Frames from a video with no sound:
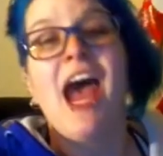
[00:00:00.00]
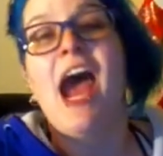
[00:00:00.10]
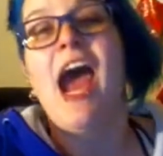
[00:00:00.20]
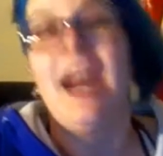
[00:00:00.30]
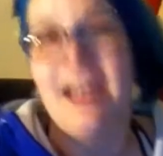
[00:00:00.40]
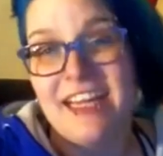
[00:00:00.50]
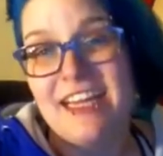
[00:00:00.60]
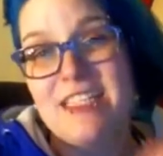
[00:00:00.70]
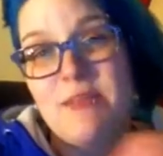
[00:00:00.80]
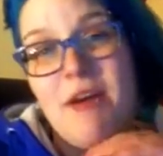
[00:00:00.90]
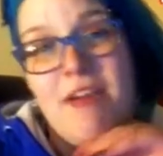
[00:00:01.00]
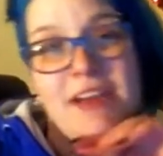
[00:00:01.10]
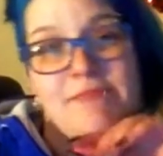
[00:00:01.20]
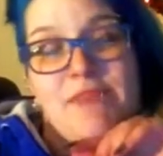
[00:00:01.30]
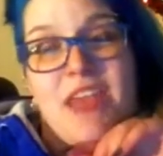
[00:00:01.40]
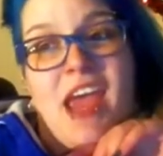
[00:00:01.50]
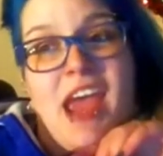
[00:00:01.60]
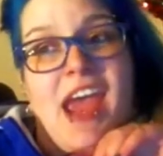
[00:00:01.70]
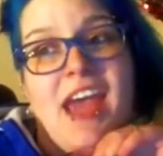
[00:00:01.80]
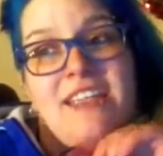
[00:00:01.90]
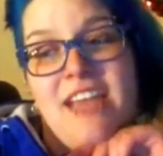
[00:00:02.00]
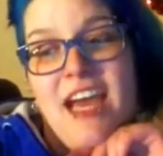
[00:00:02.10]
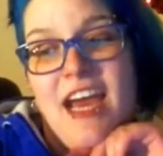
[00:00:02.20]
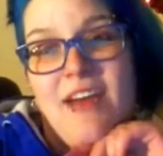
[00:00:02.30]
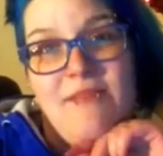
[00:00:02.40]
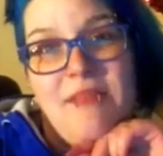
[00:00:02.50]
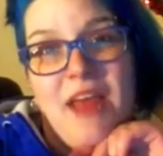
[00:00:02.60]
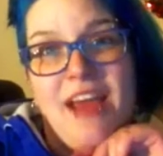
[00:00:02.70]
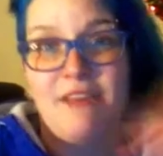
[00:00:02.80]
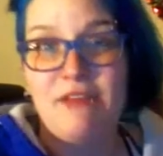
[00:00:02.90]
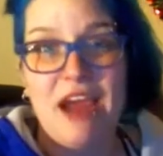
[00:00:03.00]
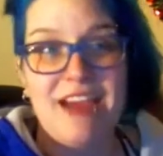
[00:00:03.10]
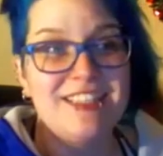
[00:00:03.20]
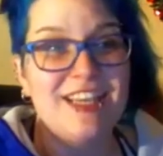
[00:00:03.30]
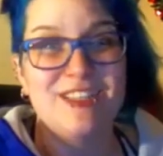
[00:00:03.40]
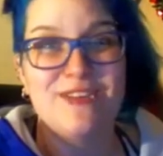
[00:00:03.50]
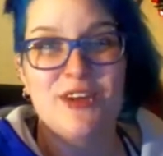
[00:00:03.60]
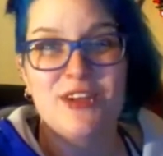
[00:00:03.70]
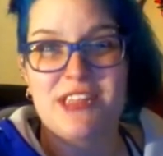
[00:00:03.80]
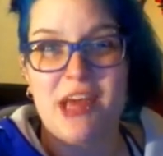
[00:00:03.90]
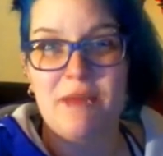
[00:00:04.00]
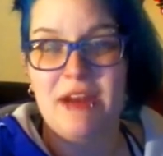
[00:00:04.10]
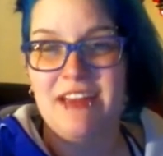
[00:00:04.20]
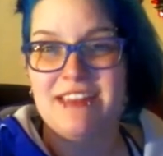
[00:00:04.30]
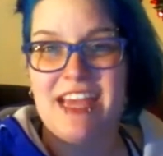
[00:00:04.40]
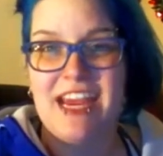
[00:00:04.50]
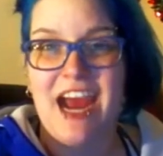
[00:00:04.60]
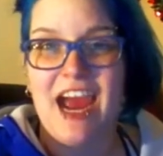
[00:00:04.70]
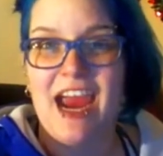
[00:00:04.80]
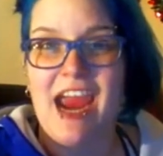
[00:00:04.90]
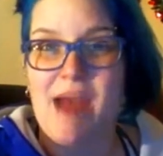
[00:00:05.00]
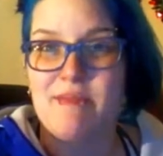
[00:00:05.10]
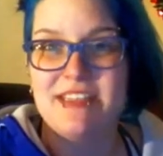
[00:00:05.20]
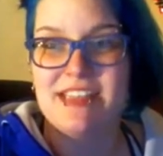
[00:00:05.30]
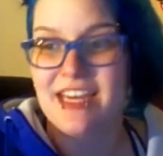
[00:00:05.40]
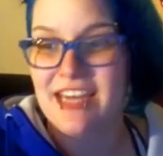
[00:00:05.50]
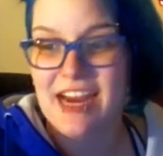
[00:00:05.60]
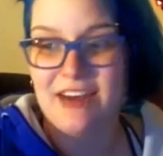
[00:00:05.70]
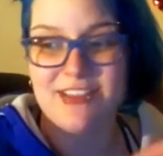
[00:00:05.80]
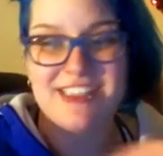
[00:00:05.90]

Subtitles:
And I think that's about it. And I love you guys. Thanks for stopping in, saying hi. Happy Sunday. And we'll see